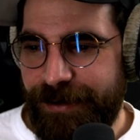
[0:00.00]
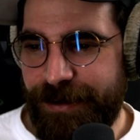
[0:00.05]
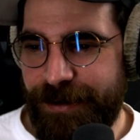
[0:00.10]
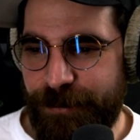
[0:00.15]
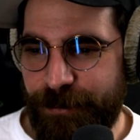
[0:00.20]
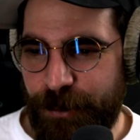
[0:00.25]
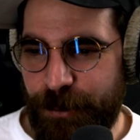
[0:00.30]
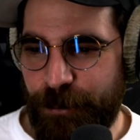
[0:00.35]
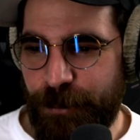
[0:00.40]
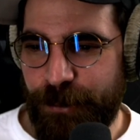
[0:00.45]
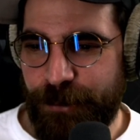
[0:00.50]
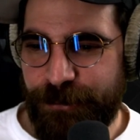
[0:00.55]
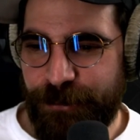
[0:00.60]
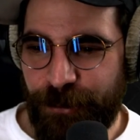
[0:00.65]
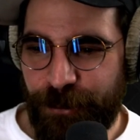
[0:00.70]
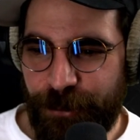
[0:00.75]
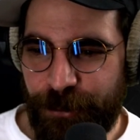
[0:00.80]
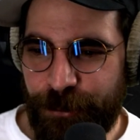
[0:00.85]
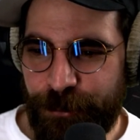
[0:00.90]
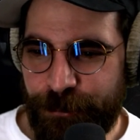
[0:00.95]
We want your
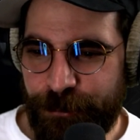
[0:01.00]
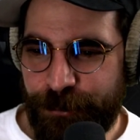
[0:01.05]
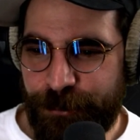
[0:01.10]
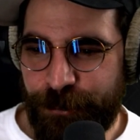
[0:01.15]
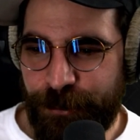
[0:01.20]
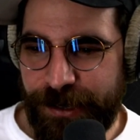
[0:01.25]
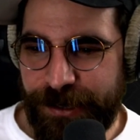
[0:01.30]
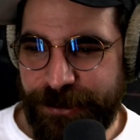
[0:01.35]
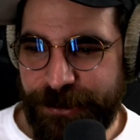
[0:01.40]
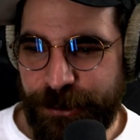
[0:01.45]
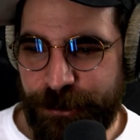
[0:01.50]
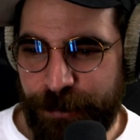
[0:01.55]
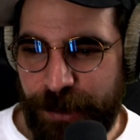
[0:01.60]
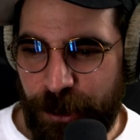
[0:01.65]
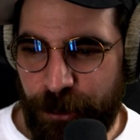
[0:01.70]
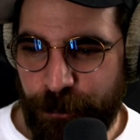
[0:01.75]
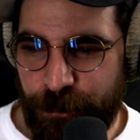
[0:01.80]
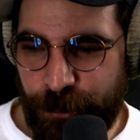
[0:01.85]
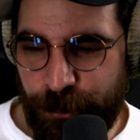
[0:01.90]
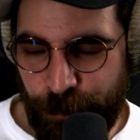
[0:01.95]
own Twitch. My
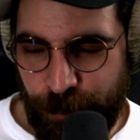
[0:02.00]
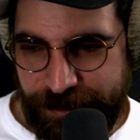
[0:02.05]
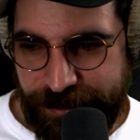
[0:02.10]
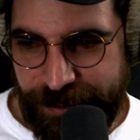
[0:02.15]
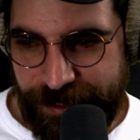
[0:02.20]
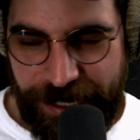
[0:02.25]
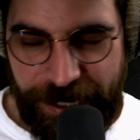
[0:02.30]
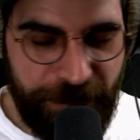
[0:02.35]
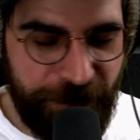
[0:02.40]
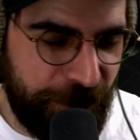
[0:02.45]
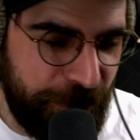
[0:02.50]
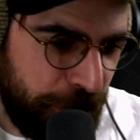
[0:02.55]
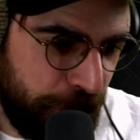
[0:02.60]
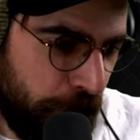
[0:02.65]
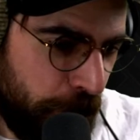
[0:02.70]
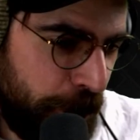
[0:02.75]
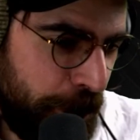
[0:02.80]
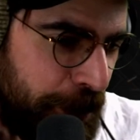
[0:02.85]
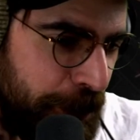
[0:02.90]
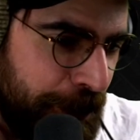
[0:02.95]
own Twitch account? You
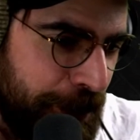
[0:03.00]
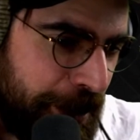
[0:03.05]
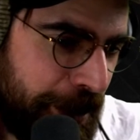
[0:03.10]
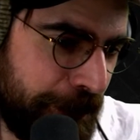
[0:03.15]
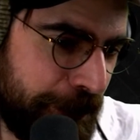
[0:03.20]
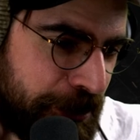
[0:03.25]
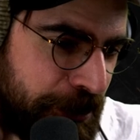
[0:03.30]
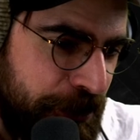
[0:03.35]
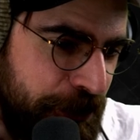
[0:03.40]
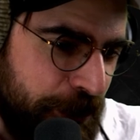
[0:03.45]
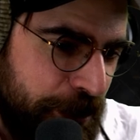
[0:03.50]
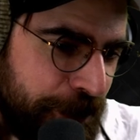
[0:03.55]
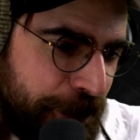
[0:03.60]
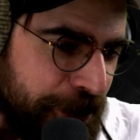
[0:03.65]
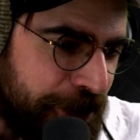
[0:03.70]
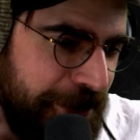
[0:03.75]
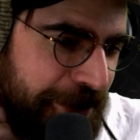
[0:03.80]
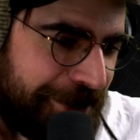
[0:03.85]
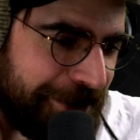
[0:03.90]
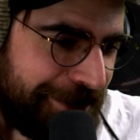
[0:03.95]
want me to become a
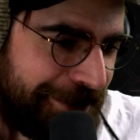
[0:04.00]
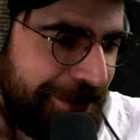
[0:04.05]
streamer?